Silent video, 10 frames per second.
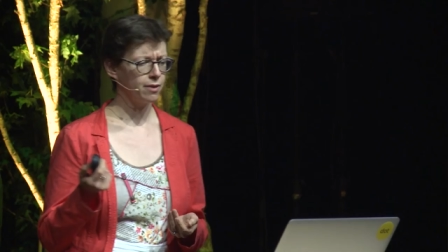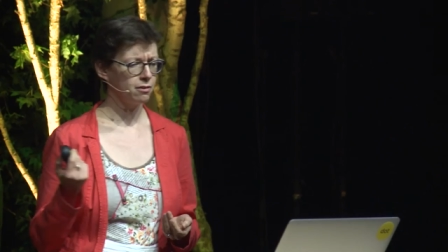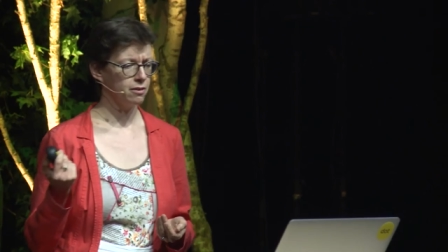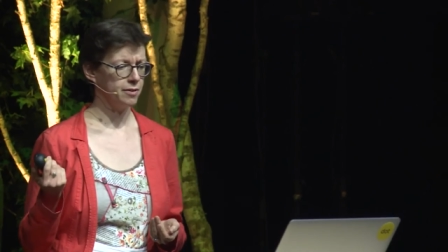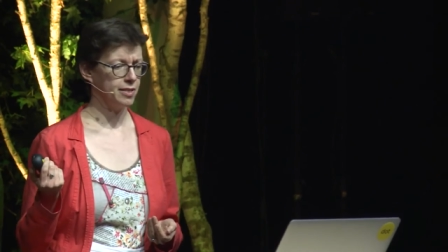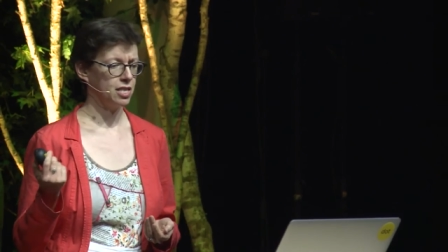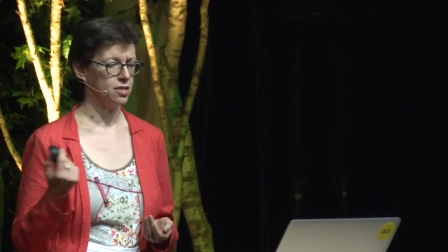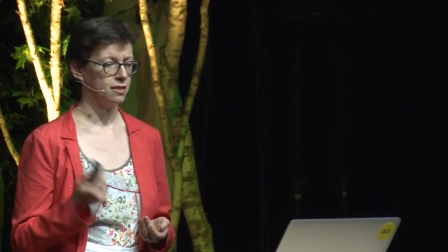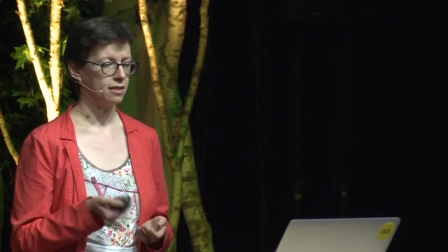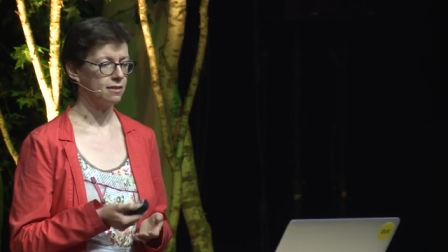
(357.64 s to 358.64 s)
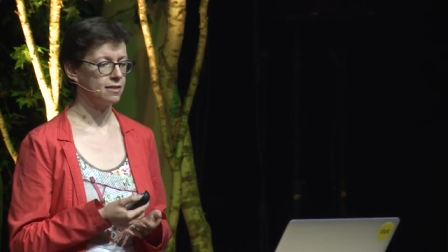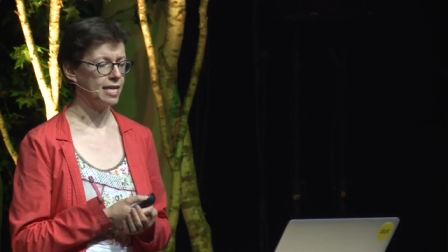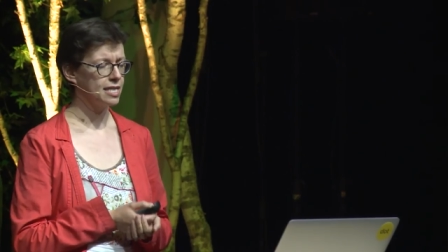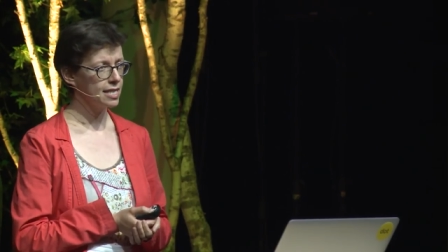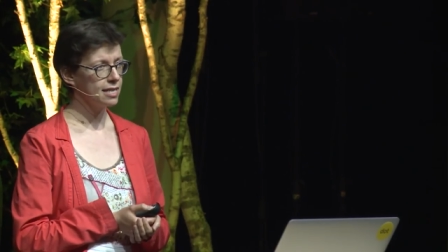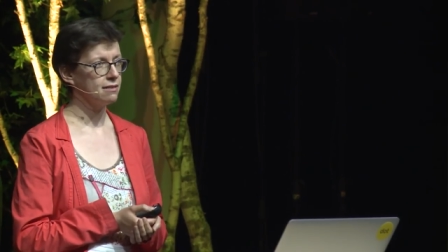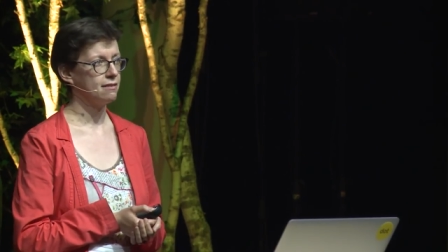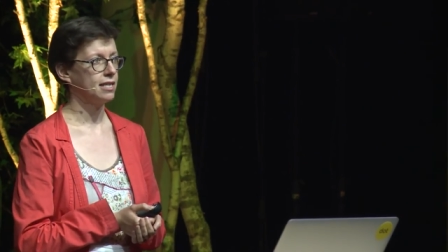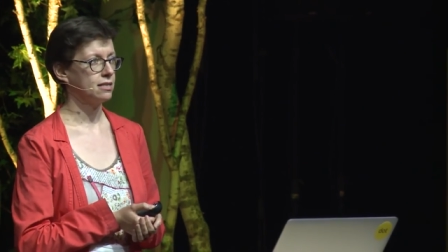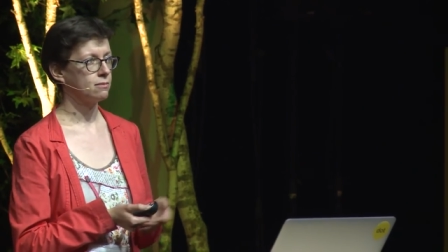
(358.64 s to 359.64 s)
regularization? It's this idea
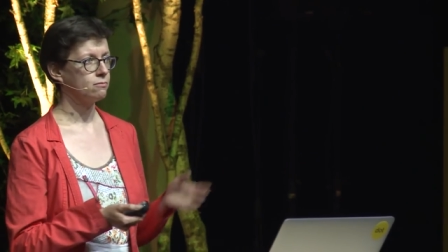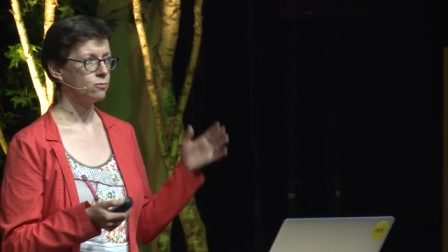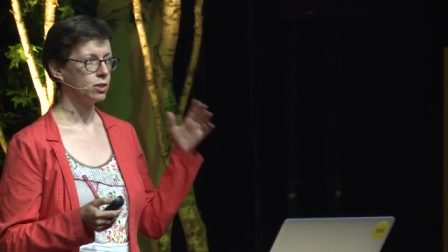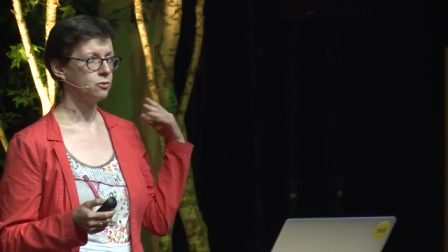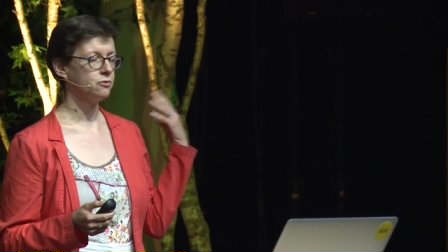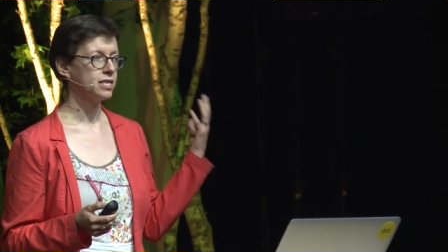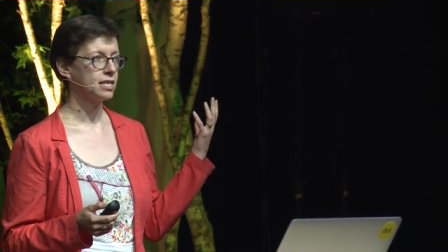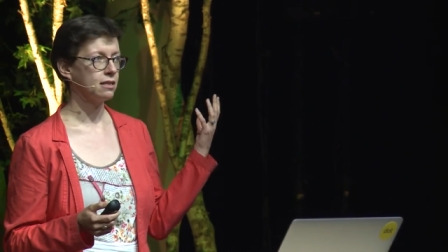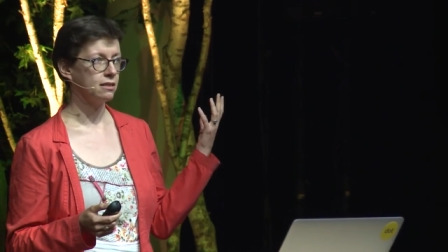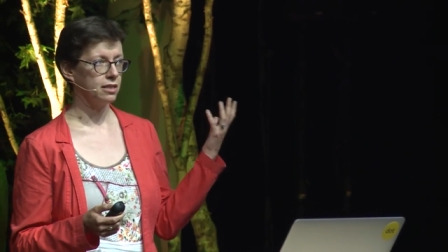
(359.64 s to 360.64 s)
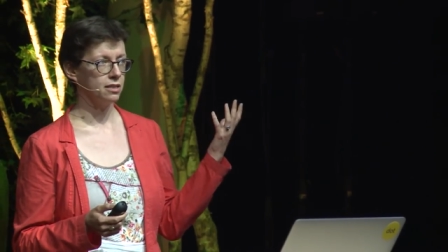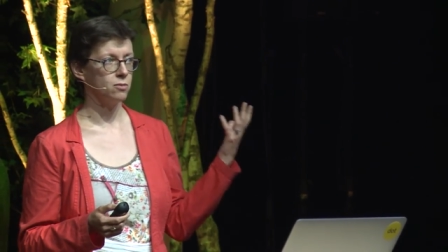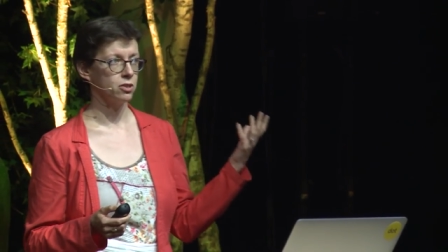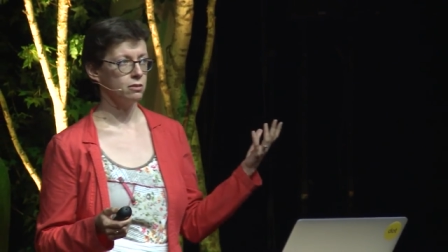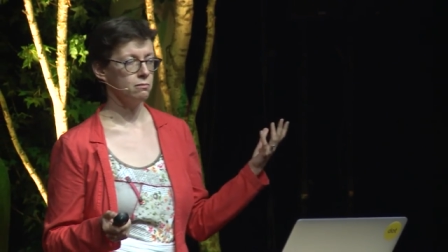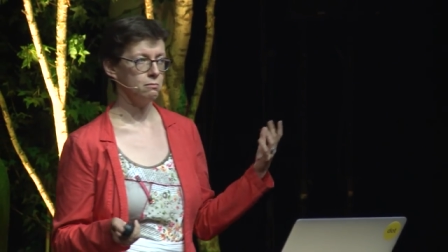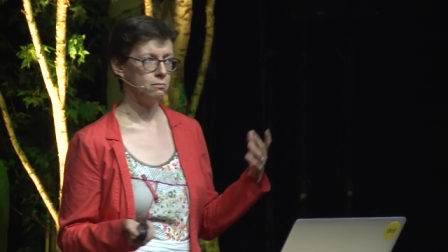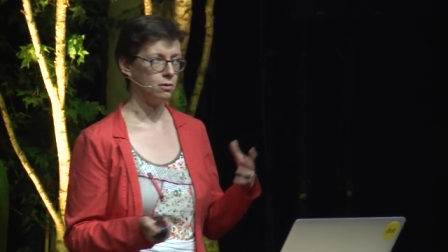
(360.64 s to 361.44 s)
that when you're fitting a linear model,